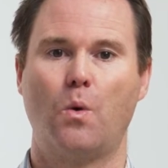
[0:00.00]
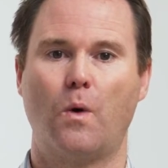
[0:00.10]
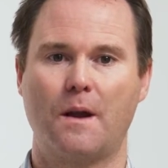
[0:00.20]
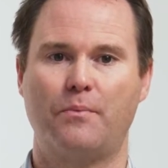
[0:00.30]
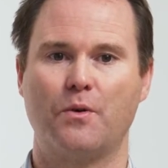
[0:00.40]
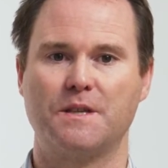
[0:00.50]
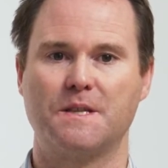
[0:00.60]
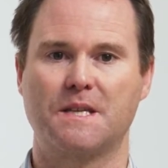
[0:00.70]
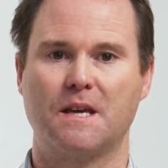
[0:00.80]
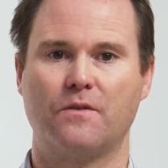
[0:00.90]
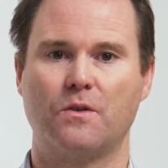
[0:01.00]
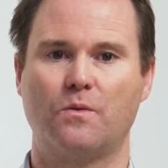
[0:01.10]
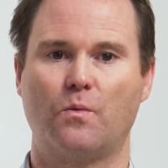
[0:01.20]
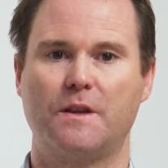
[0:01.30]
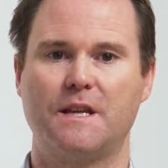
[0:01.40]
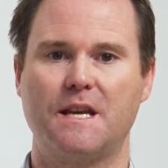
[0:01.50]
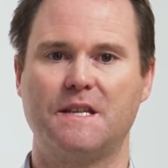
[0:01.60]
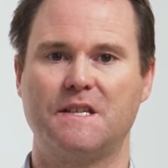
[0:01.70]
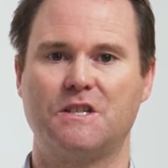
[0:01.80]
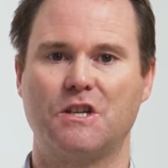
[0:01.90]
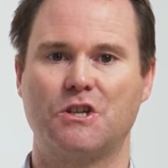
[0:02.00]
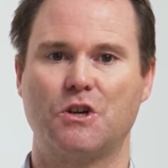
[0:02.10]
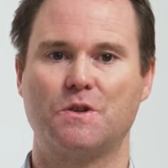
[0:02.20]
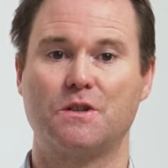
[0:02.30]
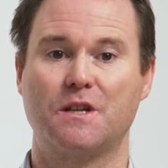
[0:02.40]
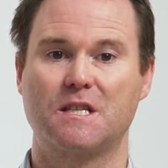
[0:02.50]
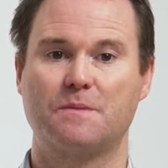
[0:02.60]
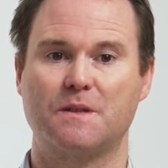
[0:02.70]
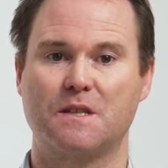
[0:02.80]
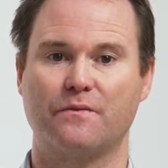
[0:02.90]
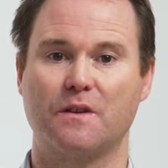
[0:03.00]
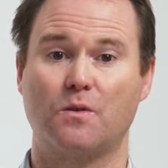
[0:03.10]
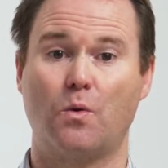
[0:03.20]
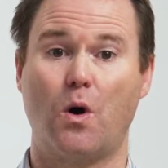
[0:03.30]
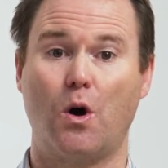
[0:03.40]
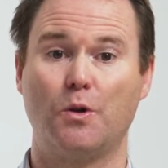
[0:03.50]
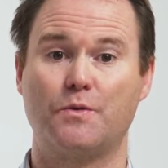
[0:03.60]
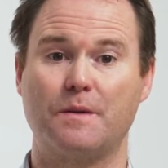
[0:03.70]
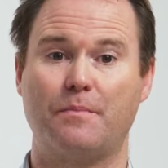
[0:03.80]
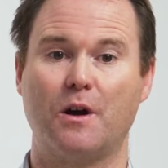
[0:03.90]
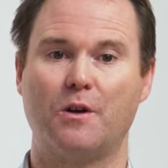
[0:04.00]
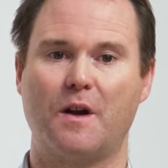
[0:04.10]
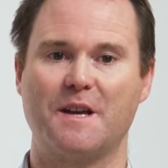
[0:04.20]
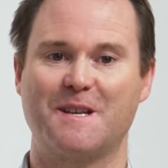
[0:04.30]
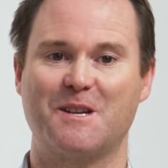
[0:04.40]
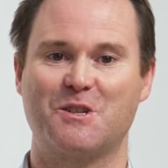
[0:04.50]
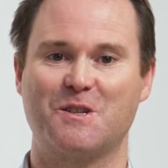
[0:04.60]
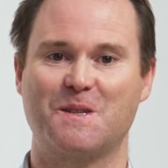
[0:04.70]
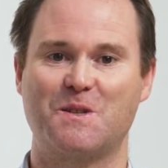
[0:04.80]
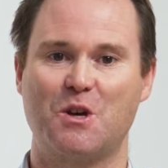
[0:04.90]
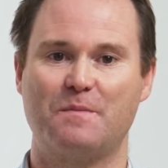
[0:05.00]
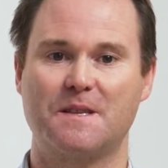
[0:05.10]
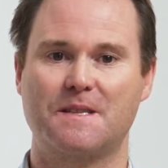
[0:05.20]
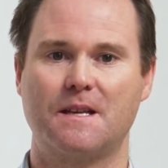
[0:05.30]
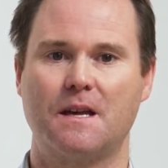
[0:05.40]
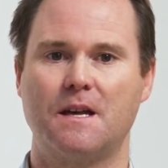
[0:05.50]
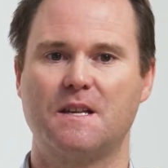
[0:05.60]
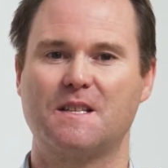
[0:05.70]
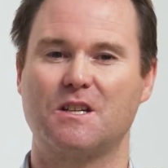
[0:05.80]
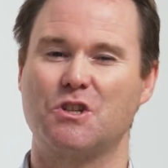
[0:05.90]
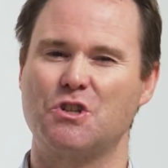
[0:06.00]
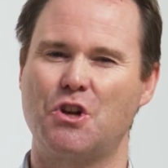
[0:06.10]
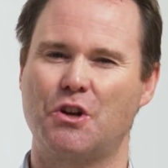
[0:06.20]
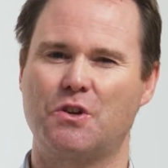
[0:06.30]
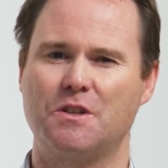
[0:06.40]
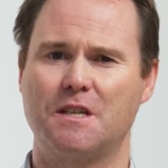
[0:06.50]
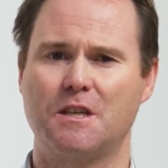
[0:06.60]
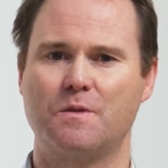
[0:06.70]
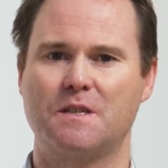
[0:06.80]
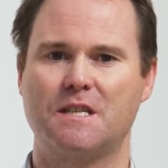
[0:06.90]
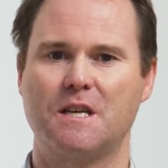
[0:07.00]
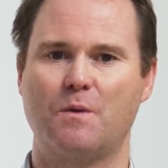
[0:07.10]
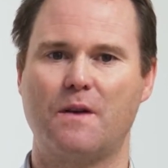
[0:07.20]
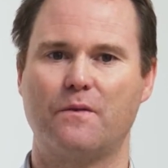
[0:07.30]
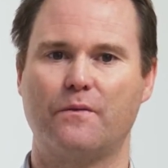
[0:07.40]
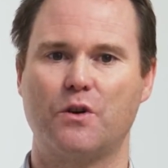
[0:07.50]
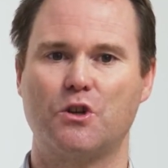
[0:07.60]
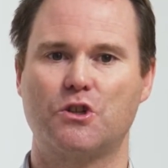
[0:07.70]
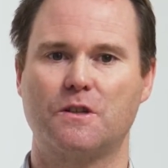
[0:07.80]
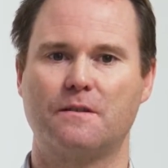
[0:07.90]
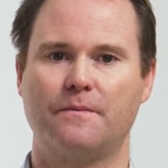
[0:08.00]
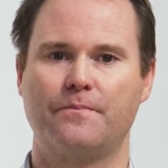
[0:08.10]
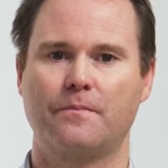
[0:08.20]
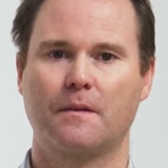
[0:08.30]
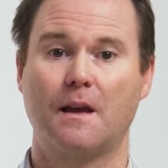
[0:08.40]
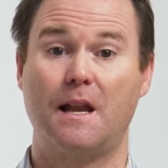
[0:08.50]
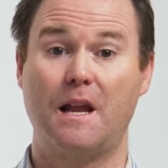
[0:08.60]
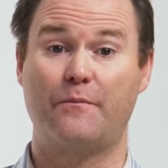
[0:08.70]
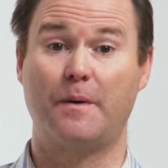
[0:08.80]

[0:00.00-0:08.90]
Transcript: 1 point is given when the ECG shows non-specific or old repolarization disturbance, such as non-contiguous T-wave inversion, left